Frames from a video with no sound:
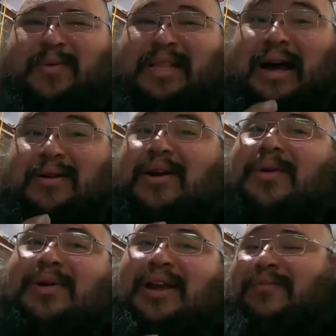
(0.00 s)
without
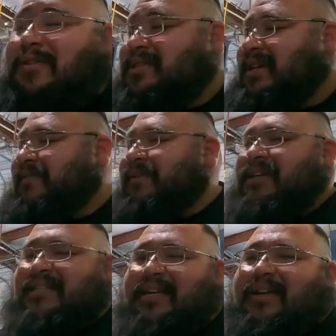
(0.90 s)
knowing if it was gonna fix